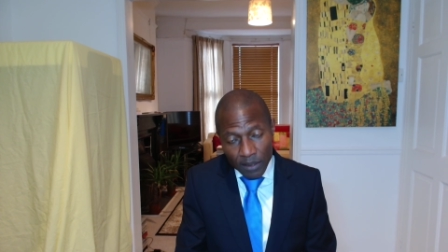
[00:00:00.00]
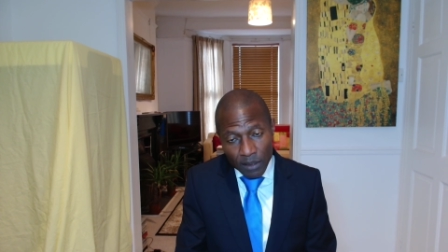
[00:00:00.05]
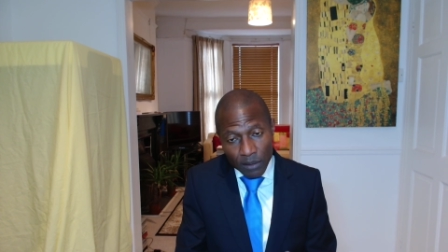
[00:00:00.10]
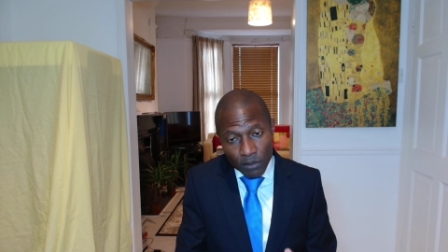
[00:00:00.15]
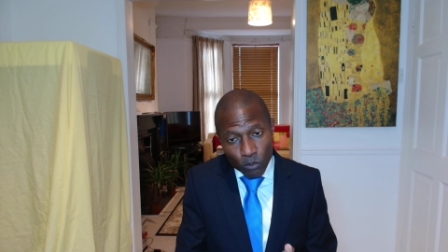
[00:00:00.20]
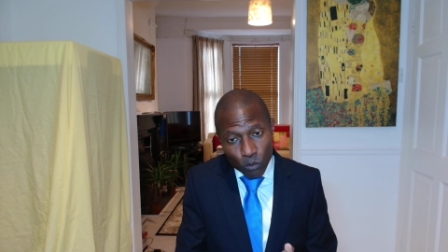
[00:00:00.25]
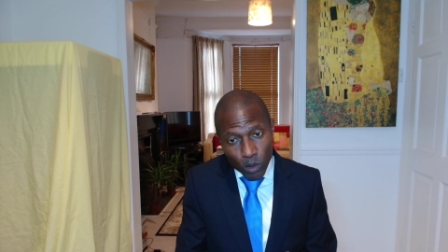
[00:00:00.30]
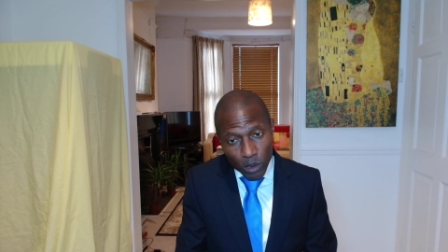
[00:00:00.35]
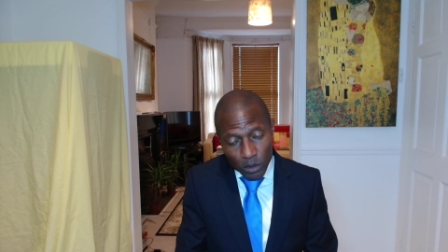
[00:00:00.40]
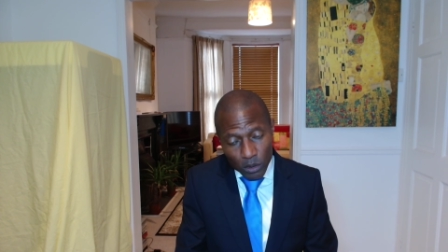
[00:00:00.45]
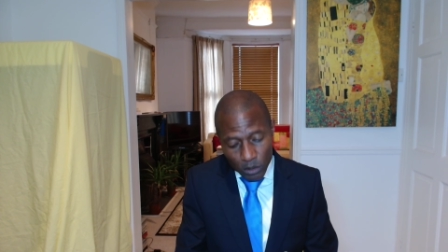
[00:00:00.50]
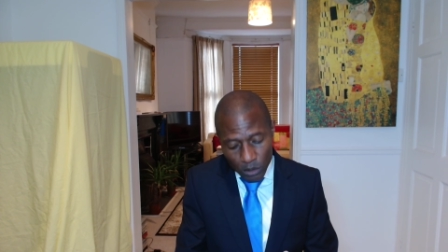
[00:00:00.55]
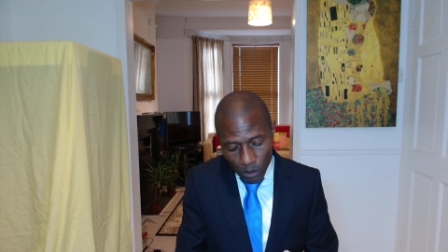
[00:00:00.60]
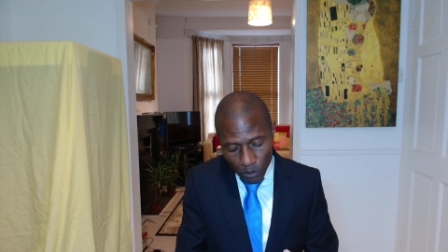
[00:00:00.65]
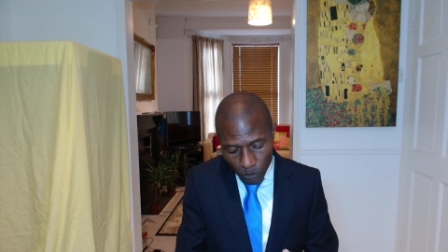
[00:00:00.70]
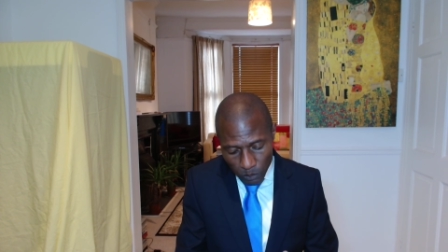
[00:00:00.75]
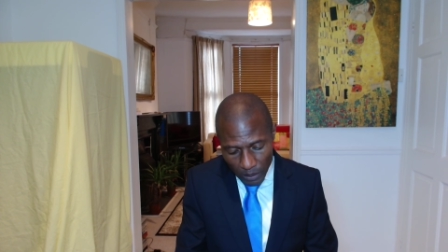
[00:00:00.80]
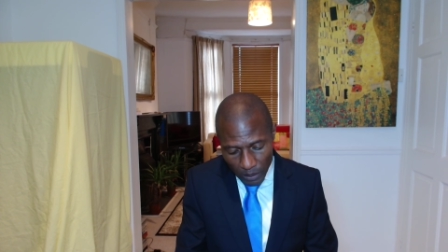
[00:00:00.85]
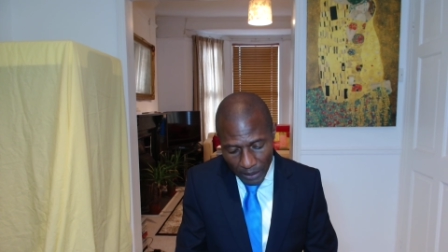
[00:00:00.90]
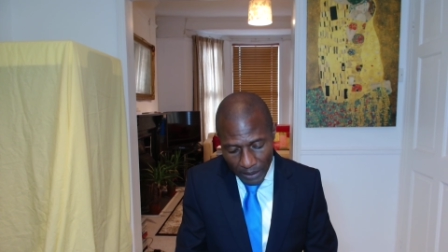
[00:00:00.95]
of what
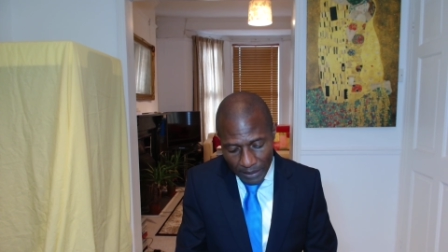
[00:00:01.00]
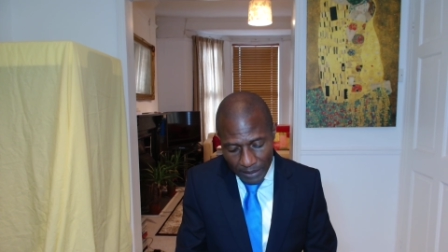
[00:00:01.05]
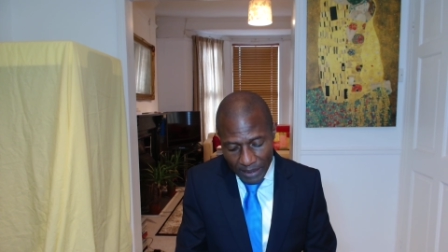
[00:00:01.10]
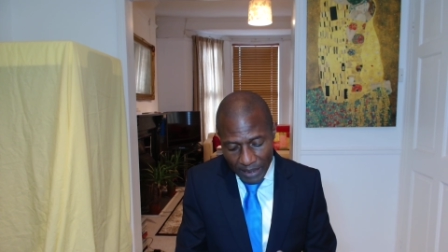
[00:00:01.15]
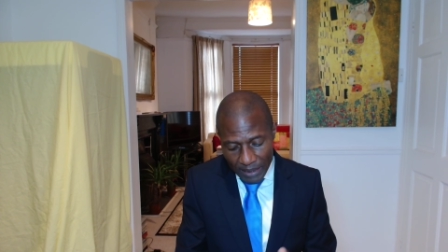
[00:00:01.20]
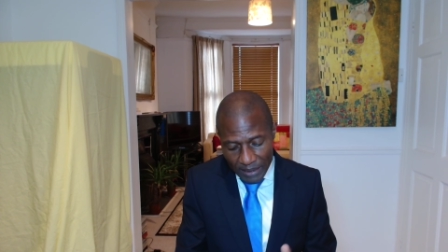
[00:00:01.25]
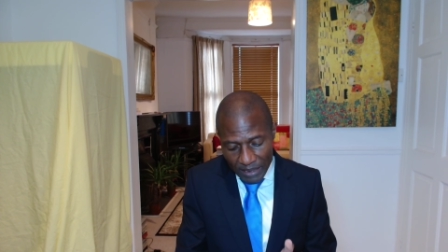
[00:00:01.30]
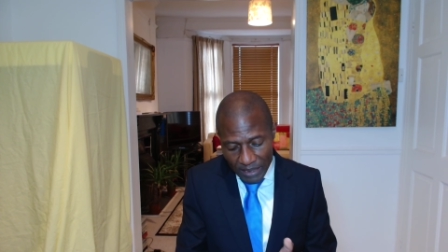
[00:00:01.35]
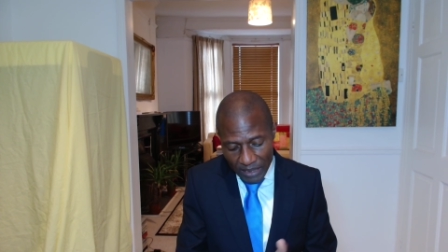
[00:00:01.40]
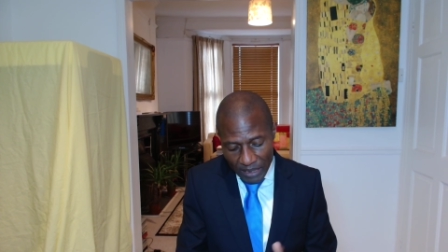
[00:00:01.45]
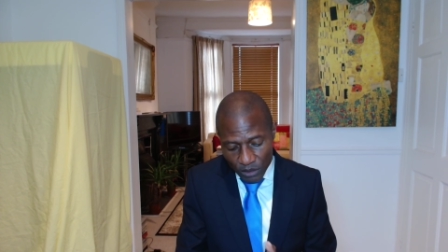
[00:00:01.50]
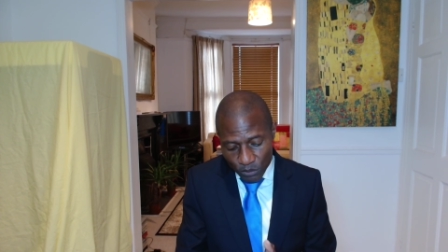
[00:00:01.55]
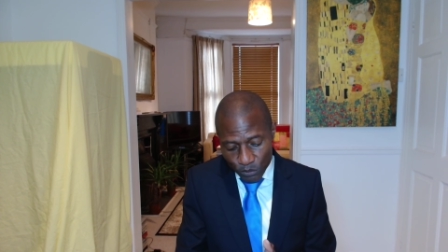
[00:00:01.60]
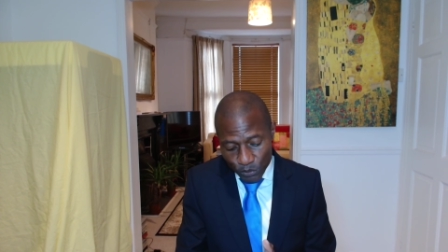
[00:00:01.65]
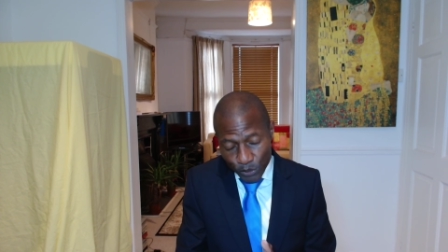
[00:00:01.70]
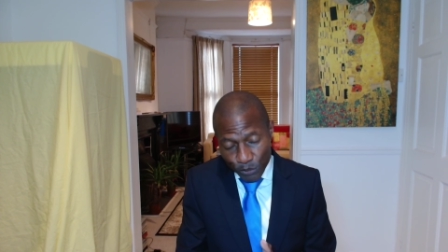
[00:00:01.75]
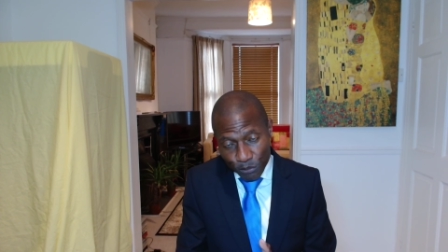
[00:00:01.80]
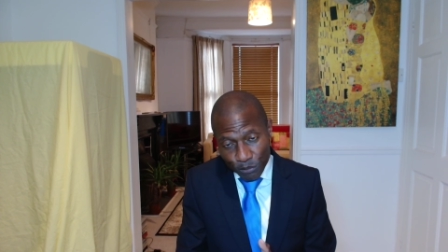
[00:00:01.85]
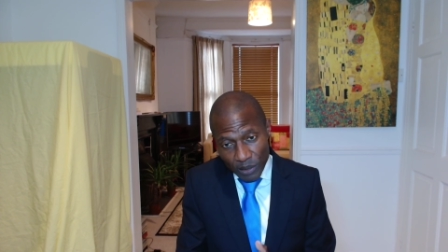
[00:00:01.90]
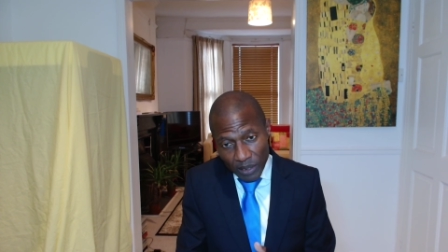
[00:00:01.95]
took place at
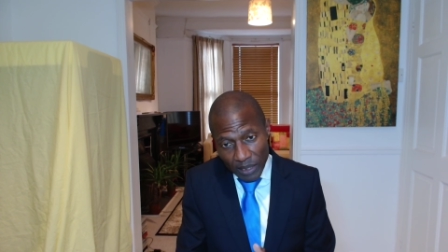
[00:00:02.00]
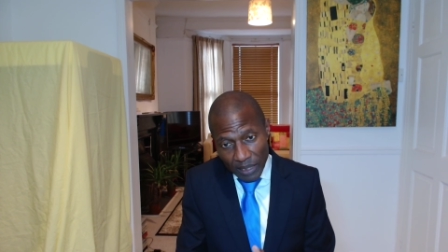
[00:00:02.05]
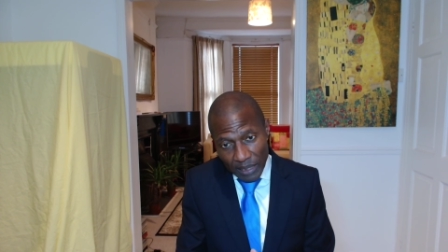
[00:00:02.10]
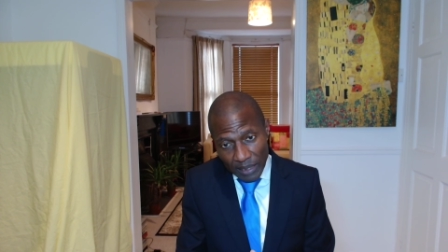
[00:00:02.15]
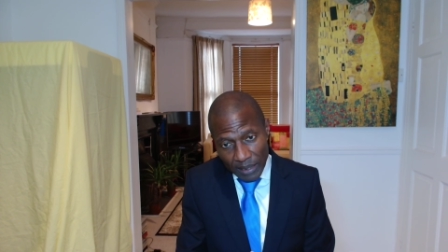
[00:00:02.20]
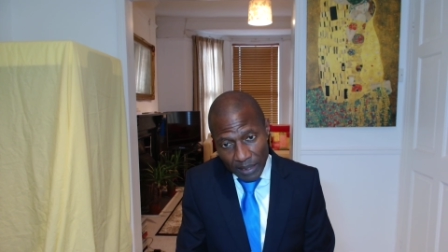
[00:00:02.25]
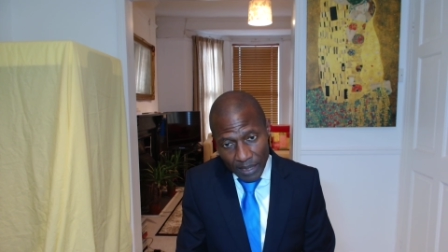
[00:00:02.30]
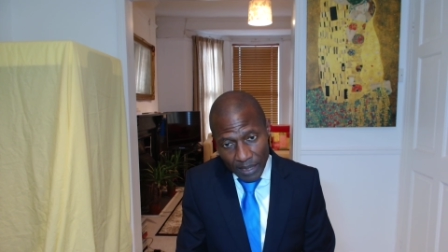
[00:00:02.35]
6:15